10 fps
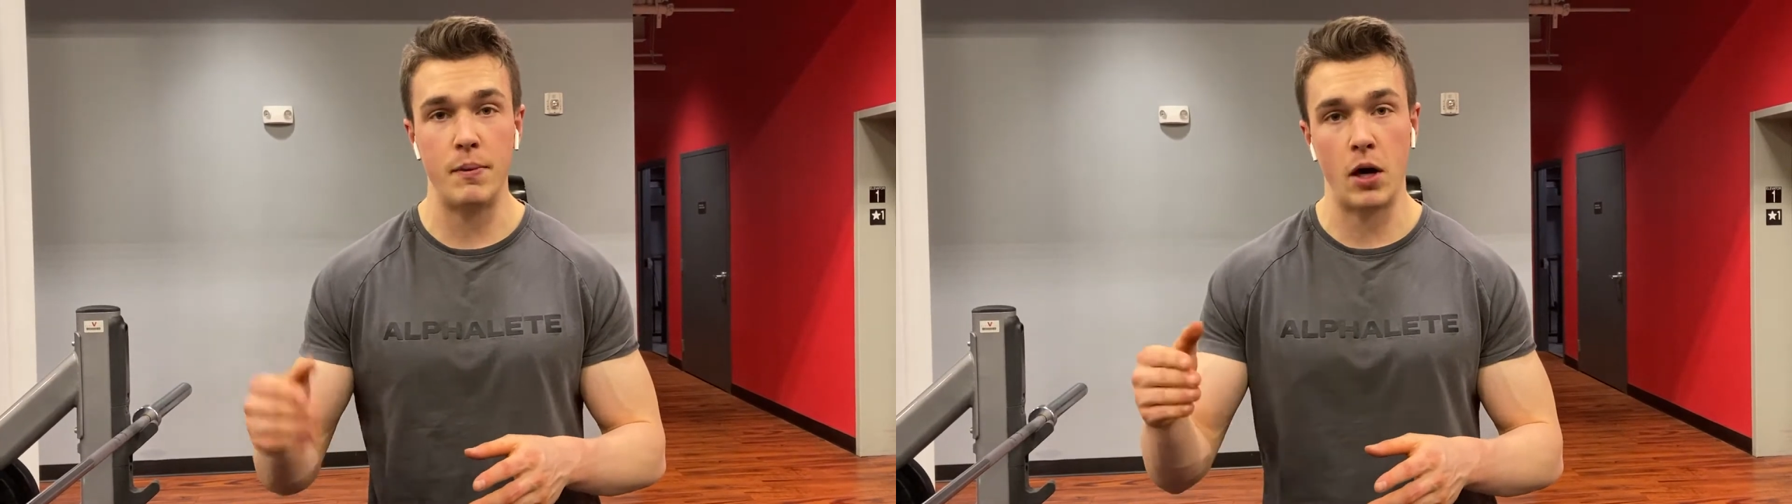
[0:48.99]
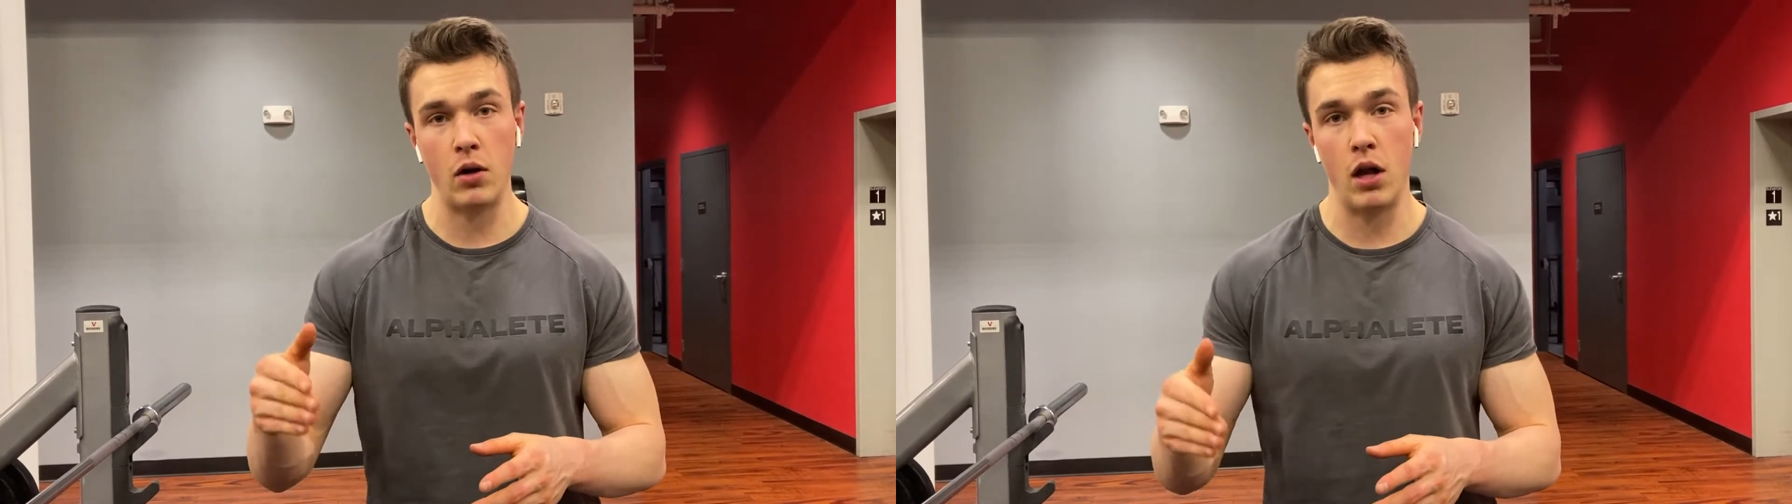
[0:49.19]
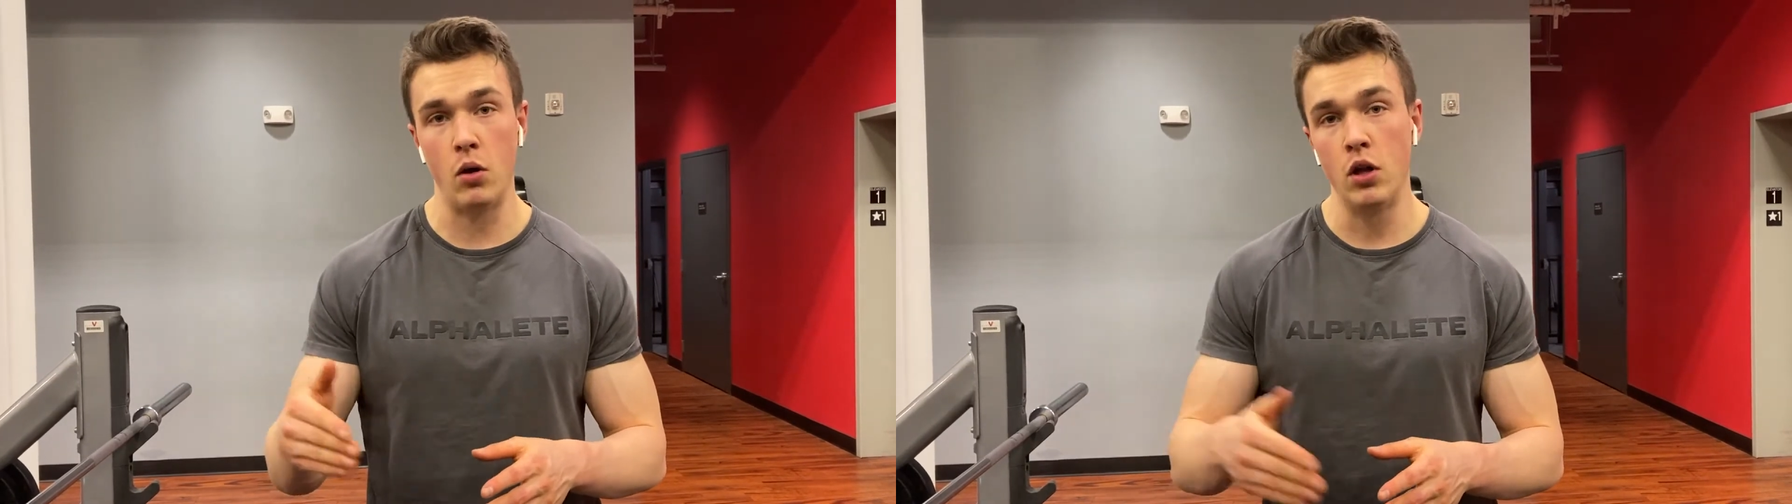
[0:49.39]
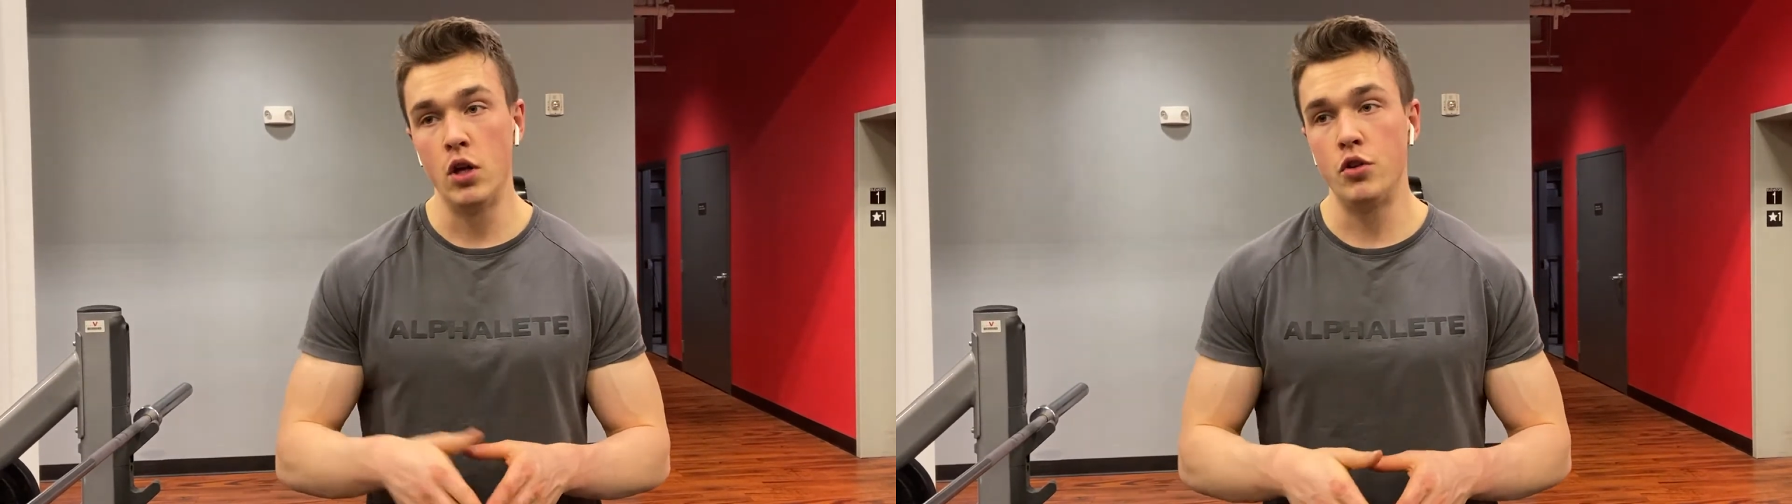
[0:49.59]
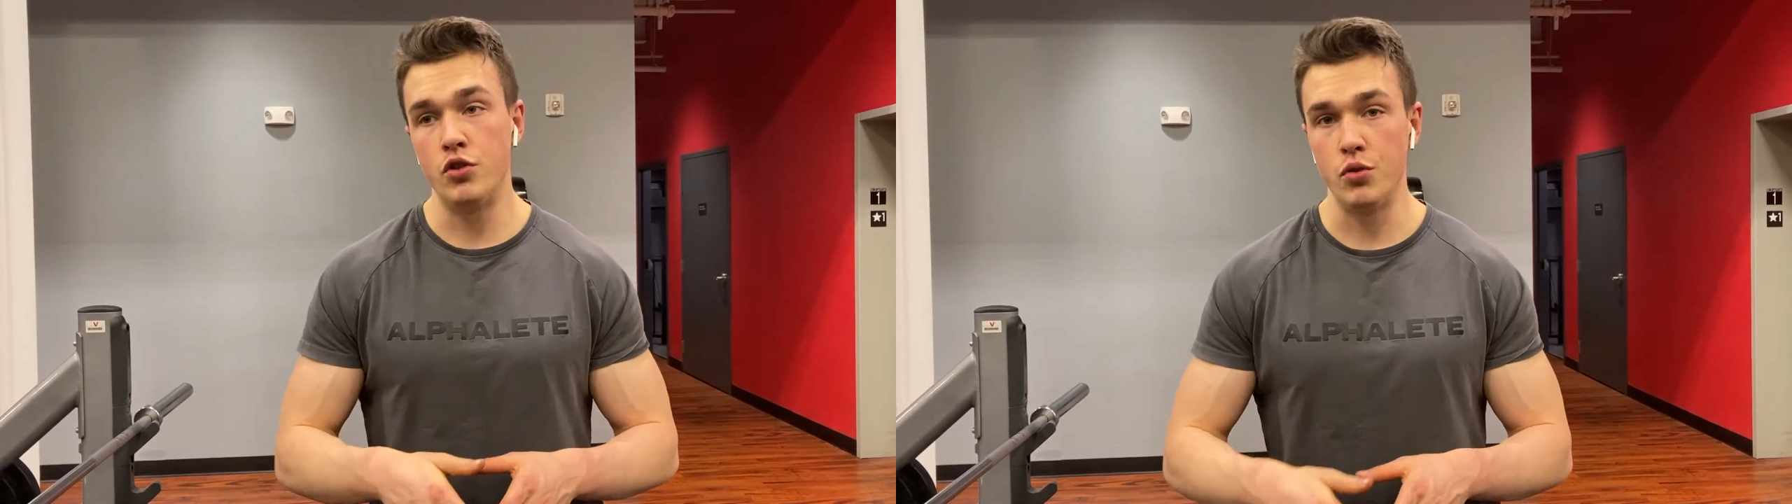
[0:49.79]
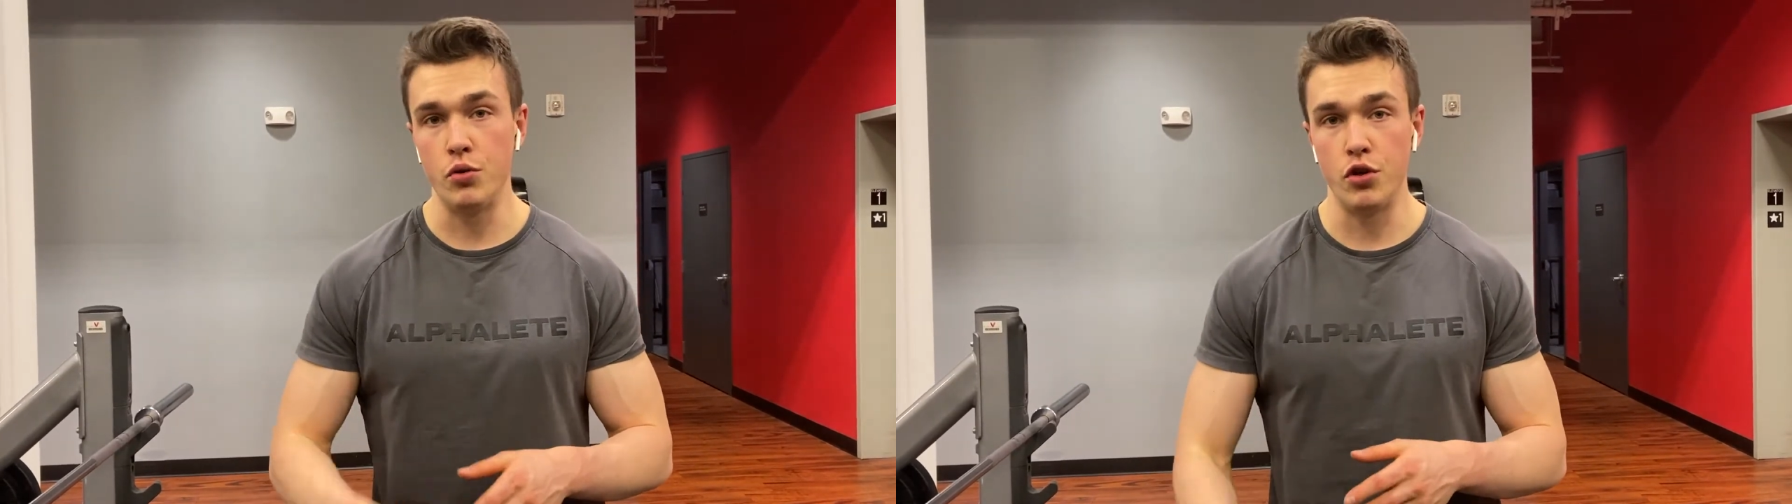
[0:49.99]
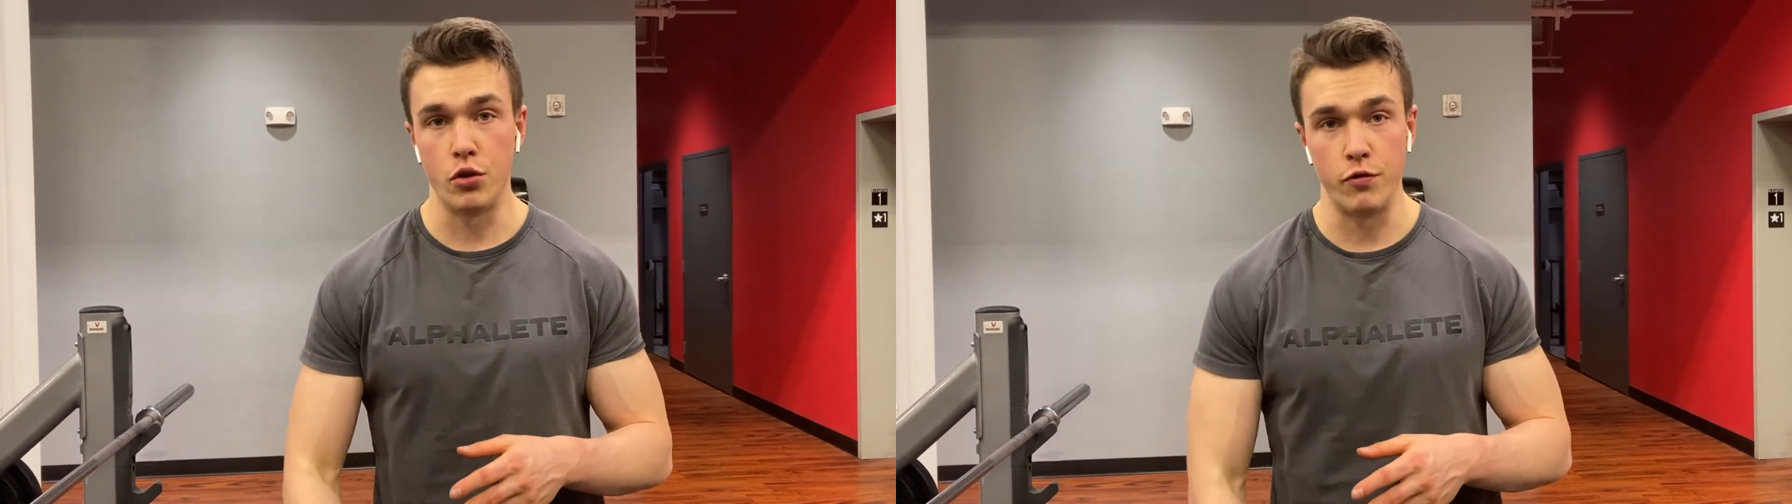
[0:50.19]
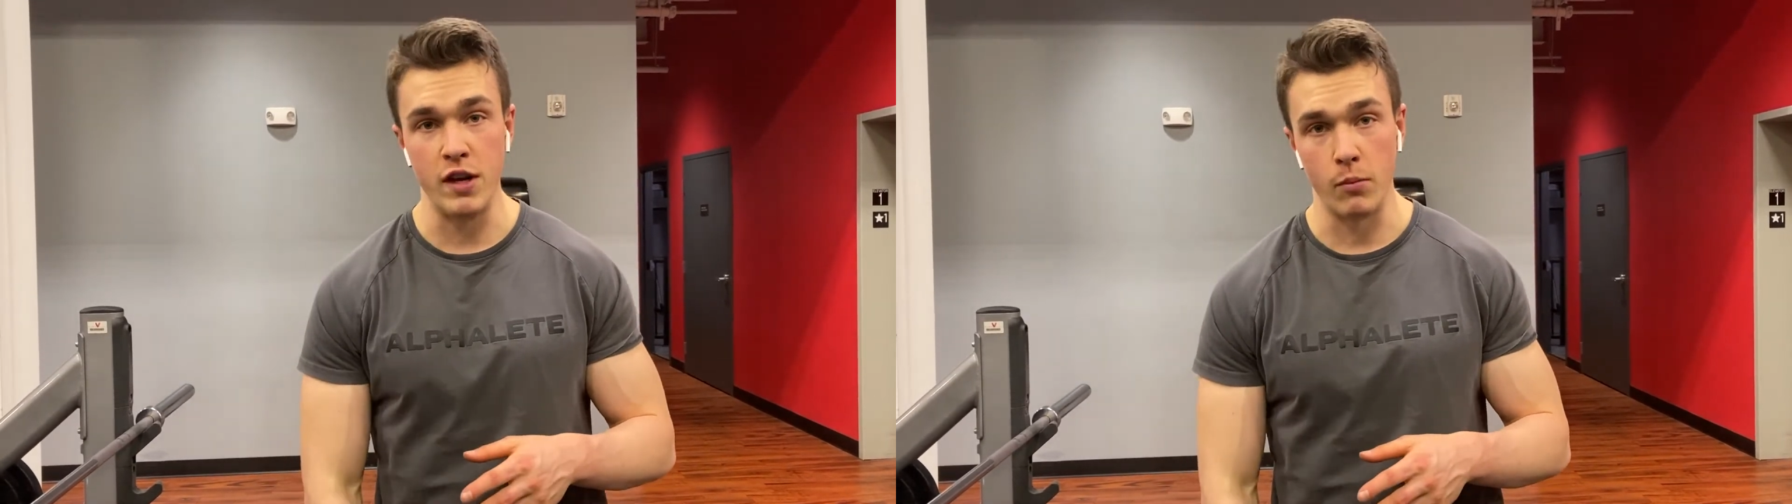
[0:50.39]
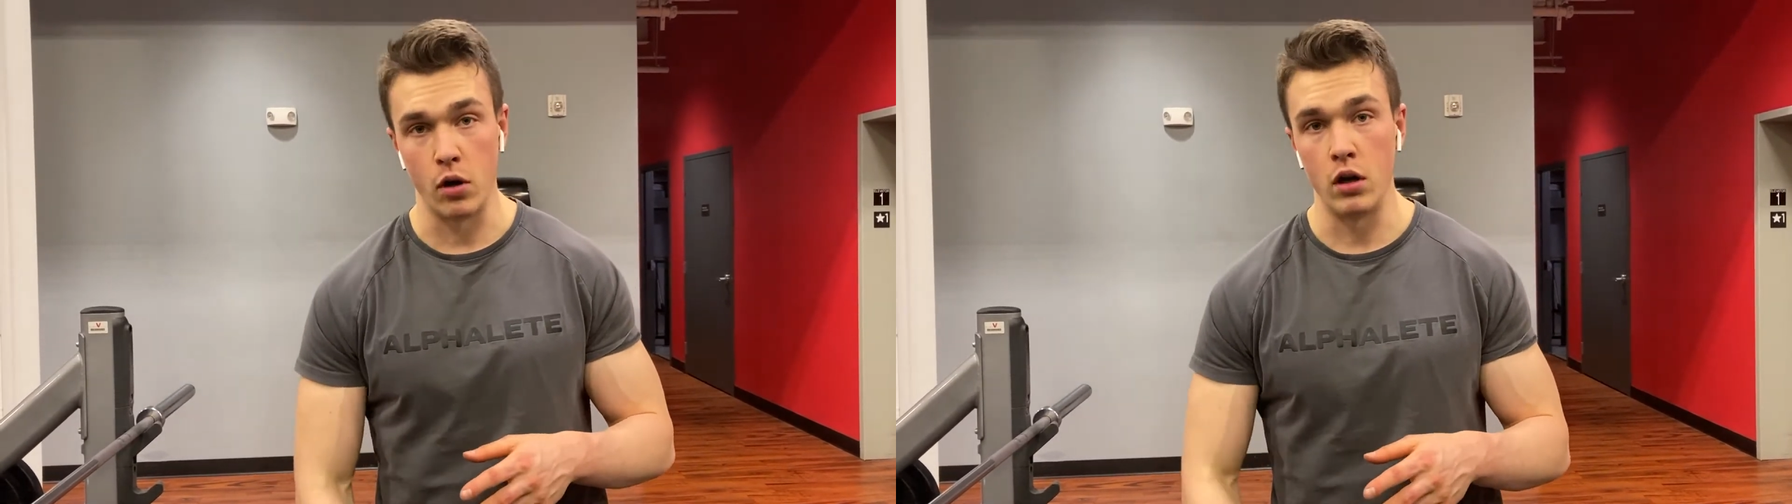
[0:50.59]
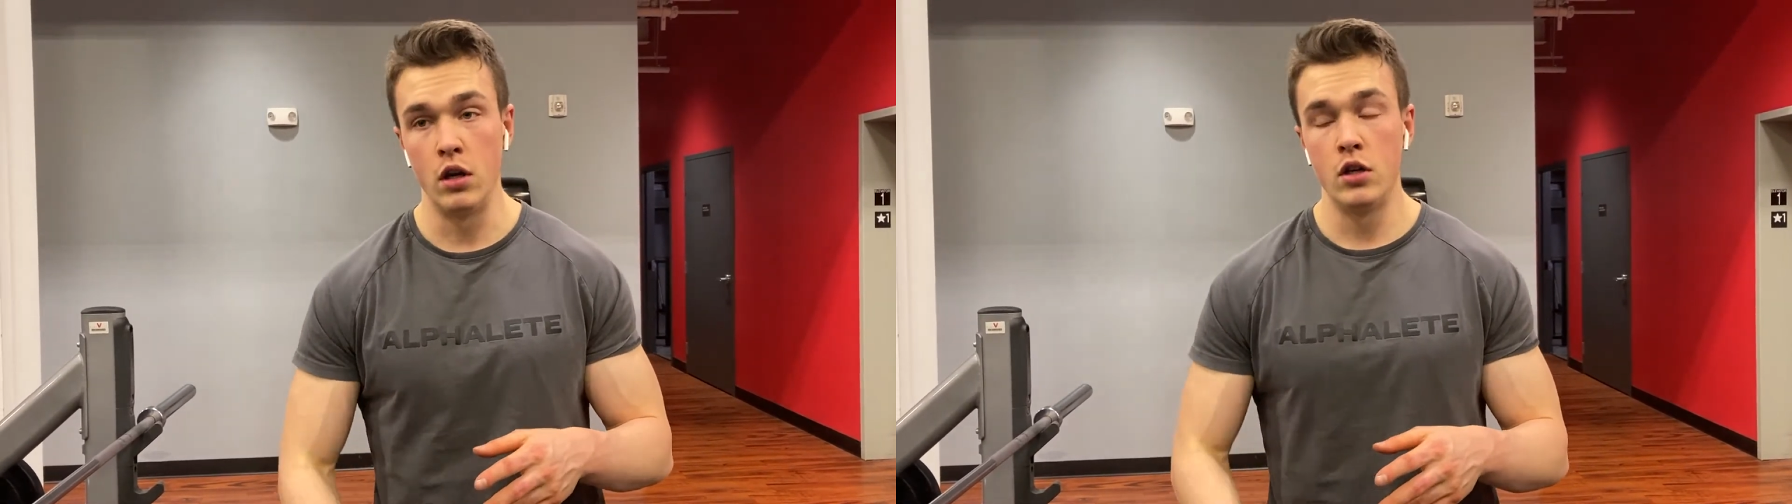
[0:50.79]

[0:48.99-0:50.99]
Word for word: parallel to your femur.